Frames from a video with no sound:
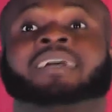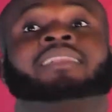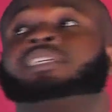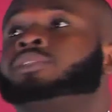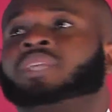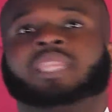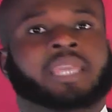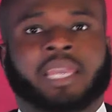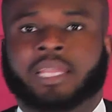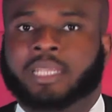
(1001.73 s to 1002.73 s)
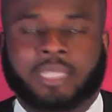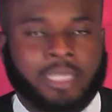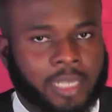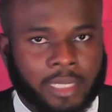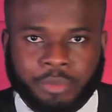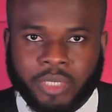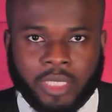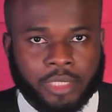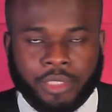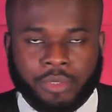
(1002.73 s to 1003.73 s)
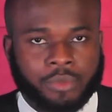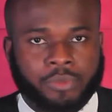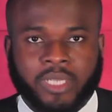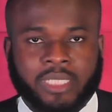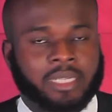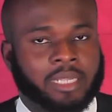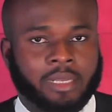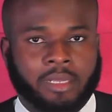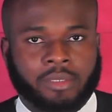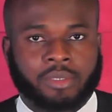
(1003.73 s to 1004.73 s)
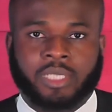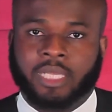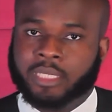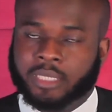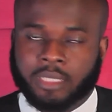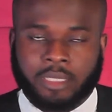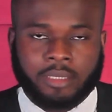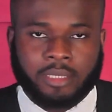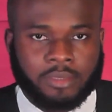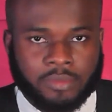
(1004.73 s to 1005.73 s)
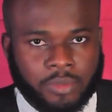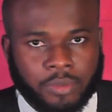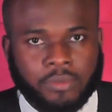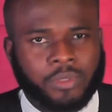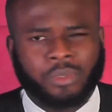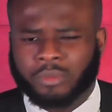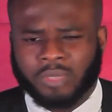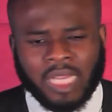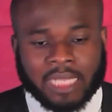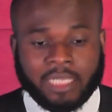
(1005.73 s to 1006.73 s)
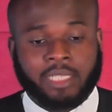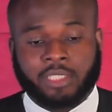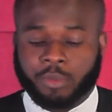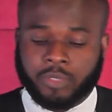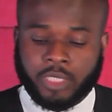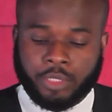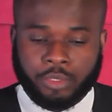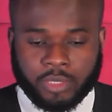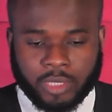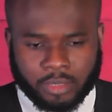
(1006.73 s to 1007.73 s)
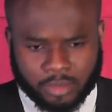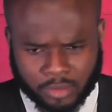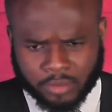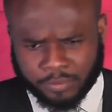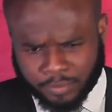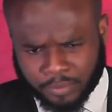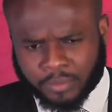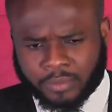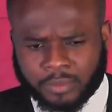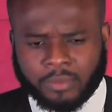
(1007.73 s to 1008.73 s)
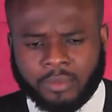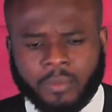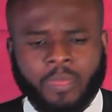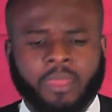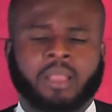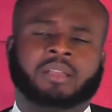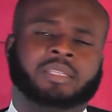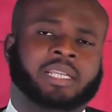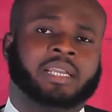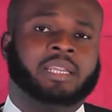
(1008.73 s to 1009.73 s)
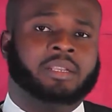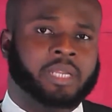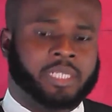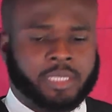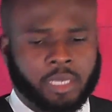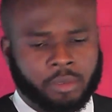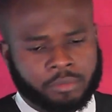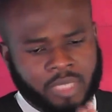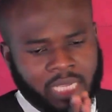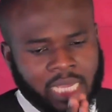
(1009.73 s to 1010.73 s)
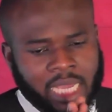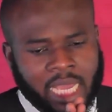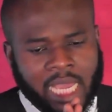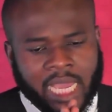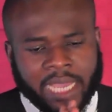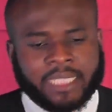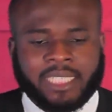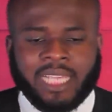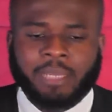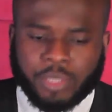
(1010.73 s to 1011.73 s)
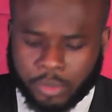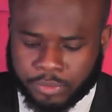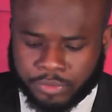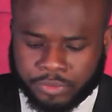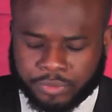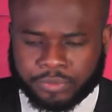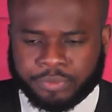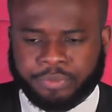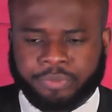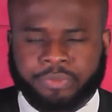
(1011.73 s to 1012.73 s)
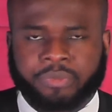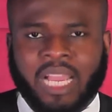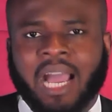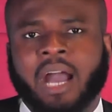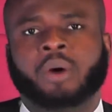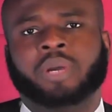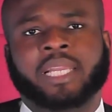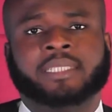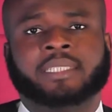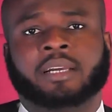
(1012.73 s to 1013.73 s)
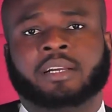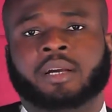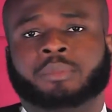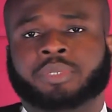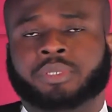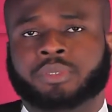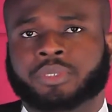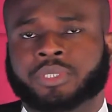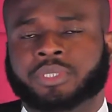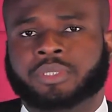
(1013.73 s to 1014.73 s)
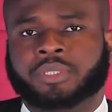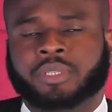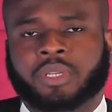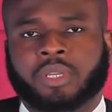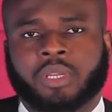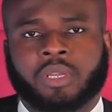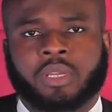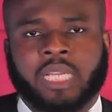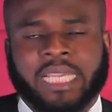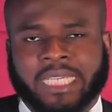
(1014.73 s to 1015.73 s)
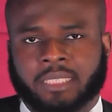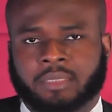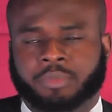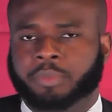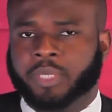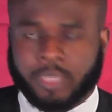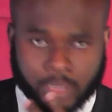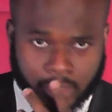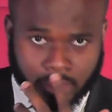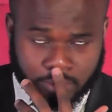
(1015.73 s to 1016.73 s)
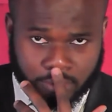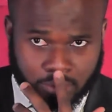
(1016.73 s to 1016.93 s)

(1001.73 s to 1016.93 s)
Literally anything can be an issue when a landlord and a tenant is involved. So these are some of the issues that can arise. Now, in terms of how ADR can be used in property,